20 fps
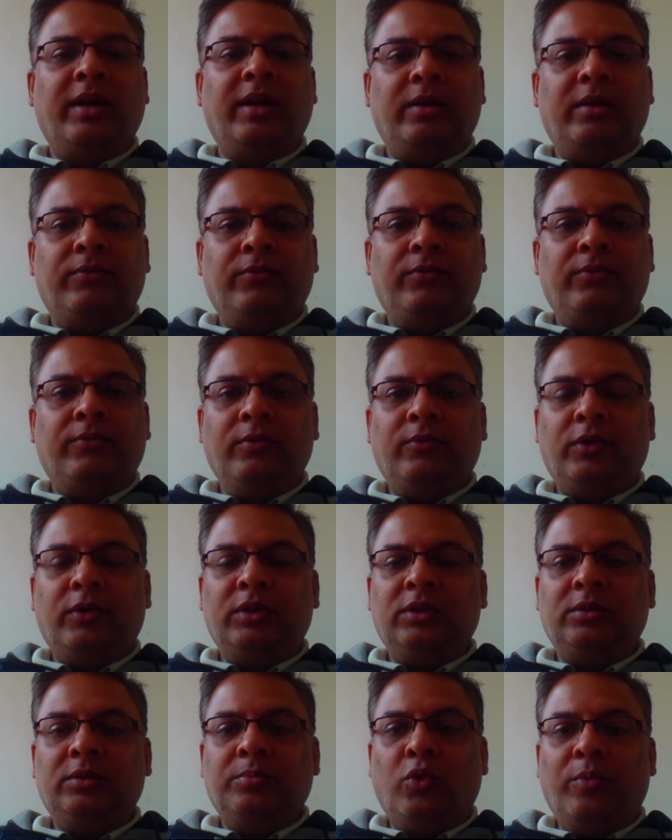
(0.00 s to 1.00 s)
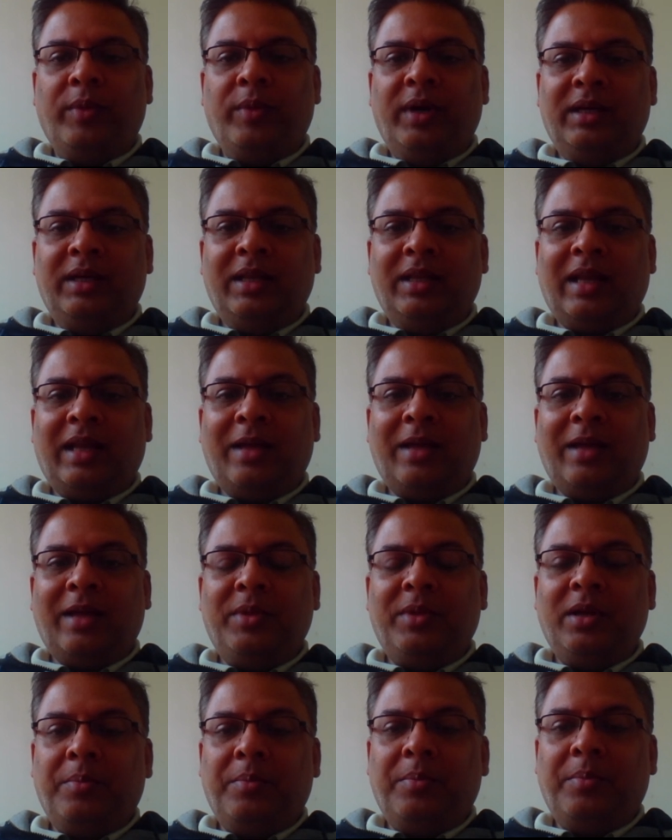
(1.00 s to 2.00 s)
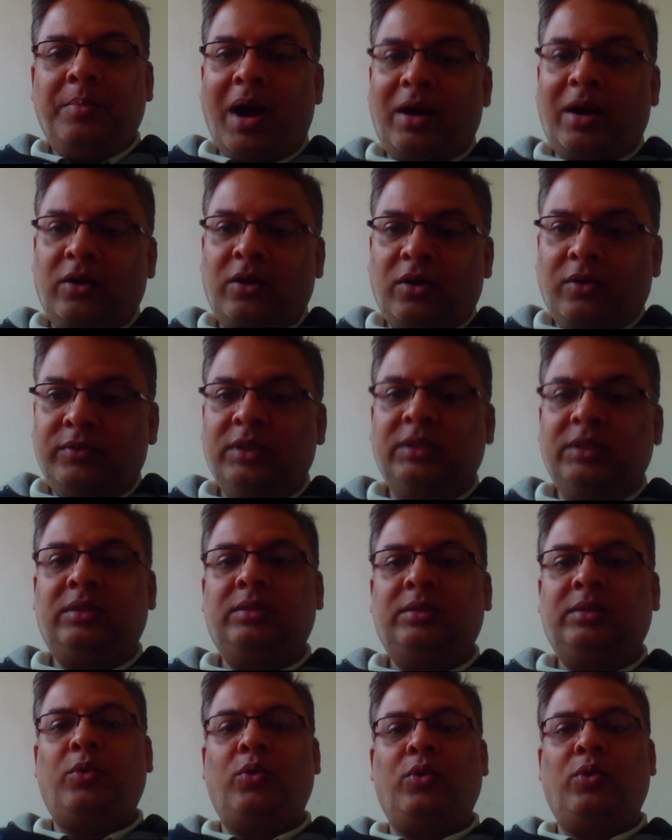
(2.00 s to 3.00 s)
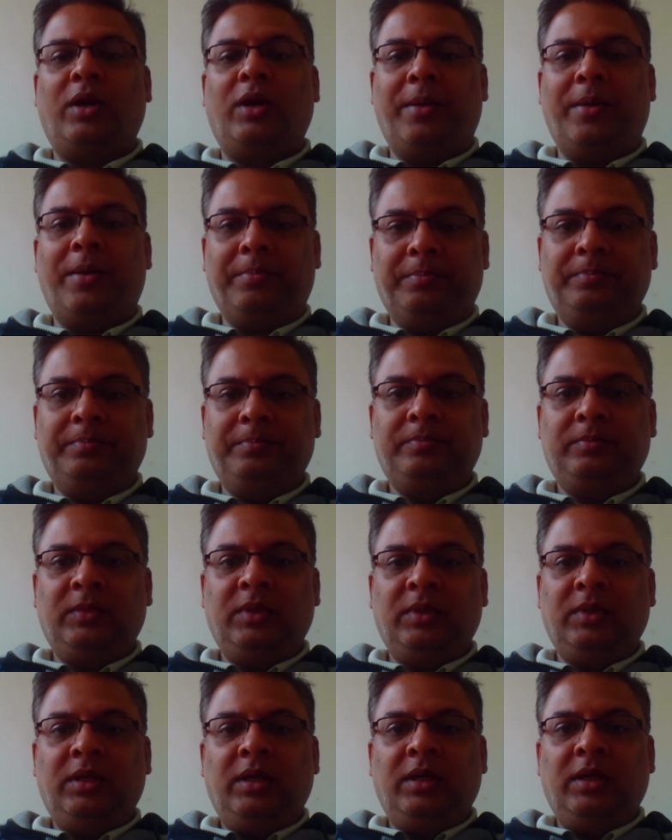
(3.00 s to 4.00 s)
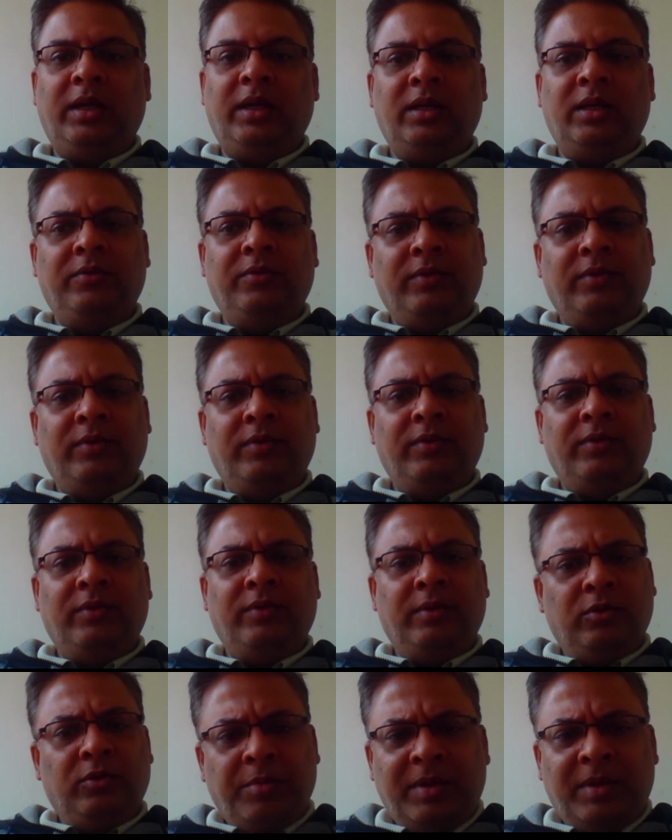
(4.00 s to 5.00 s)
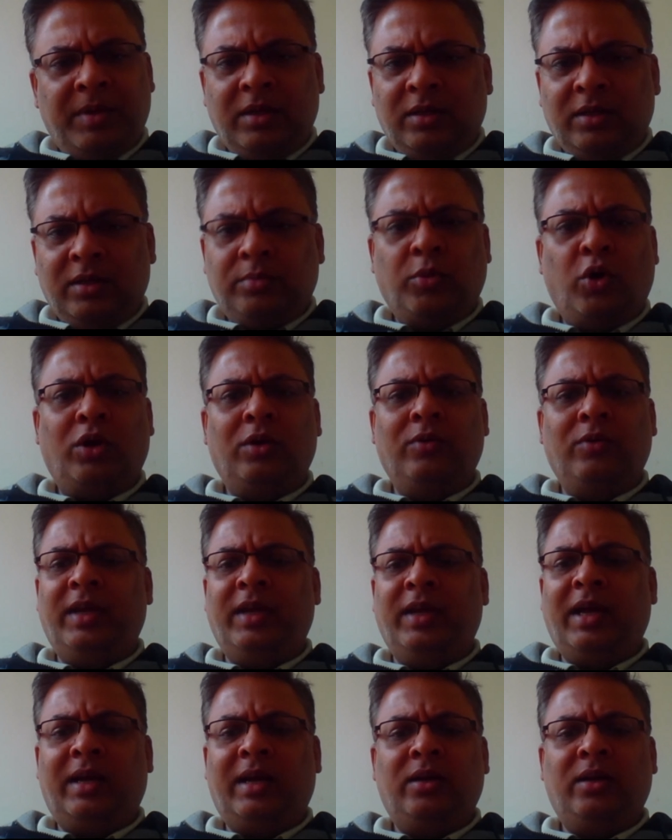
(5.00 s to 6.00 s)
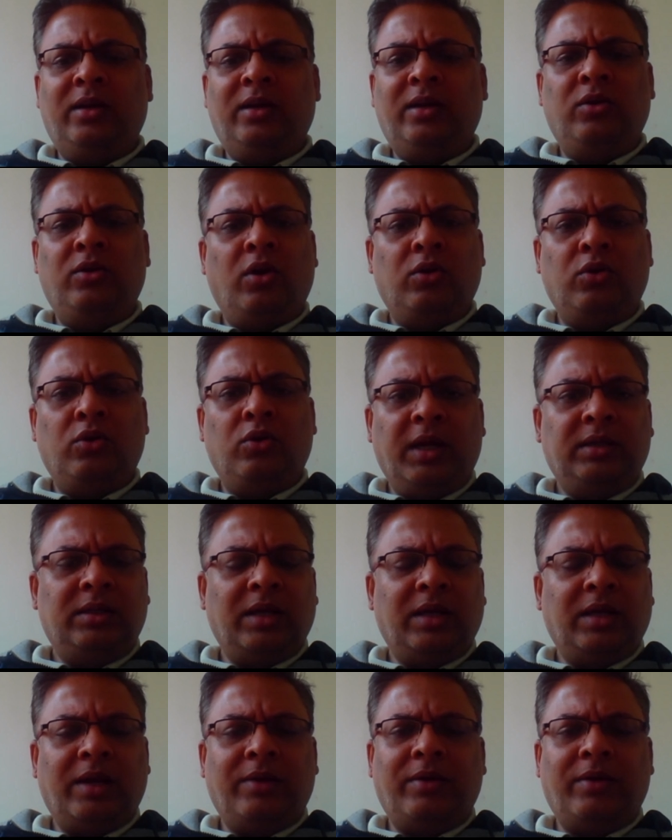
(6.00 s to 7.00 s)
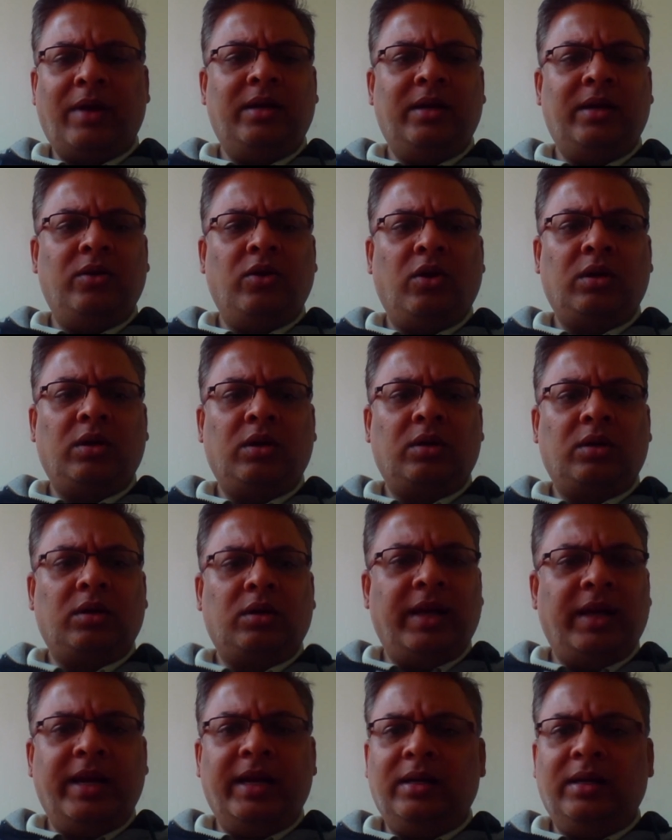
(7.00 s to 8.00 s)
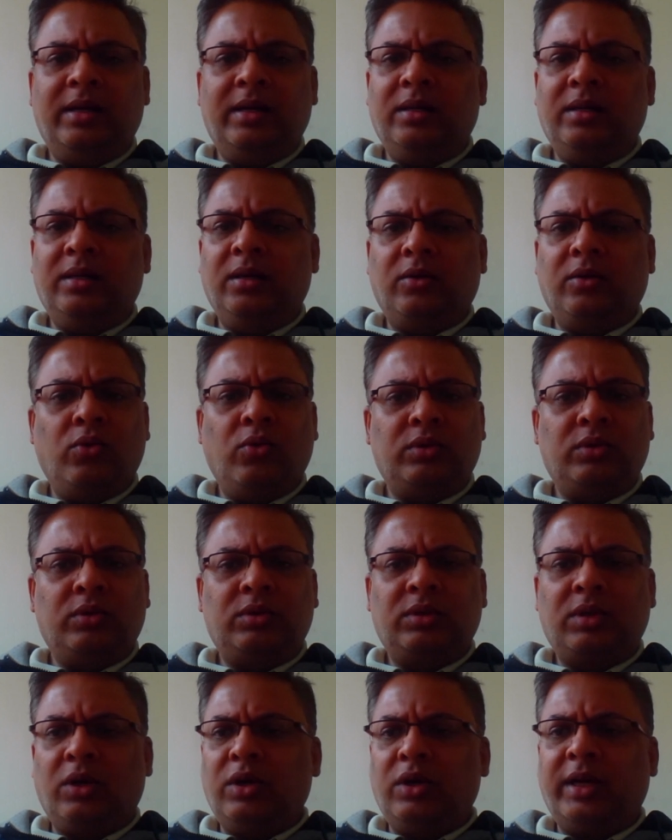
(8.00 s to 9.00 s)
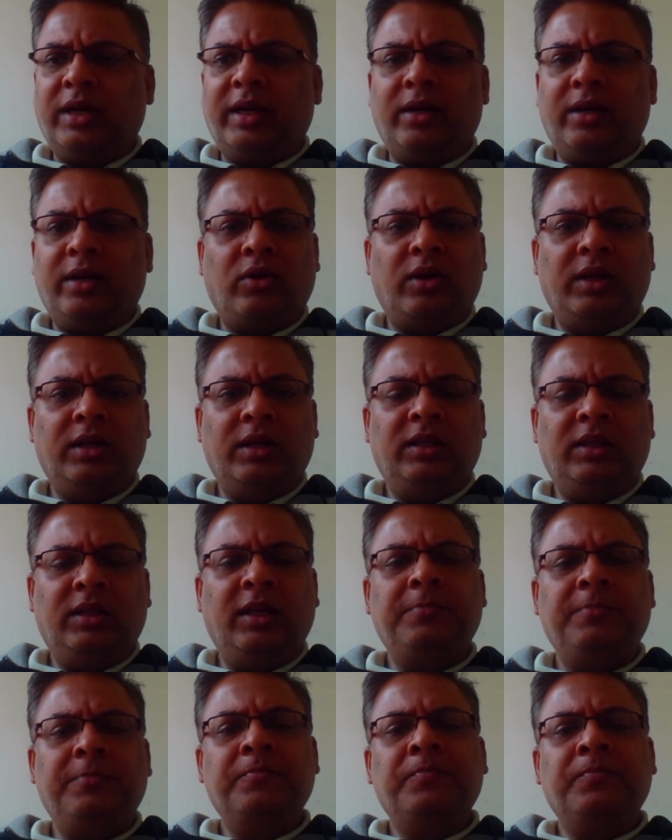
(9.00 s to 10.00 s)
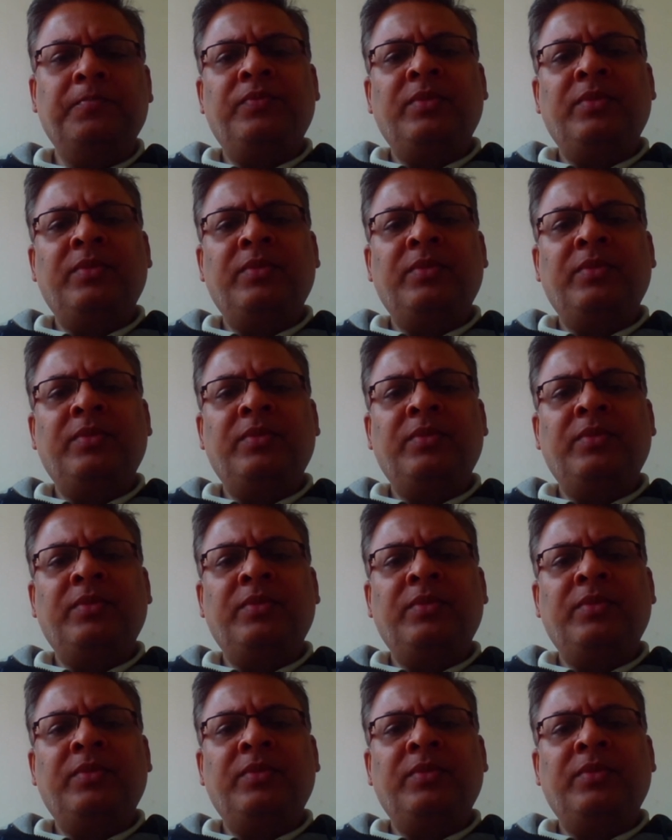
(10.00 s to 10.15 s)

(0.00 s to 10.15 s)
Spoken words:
grateful for this moment that I'm being a part of this program. Even though maybe in a small way, I did not do much, I did not create the course content or anything,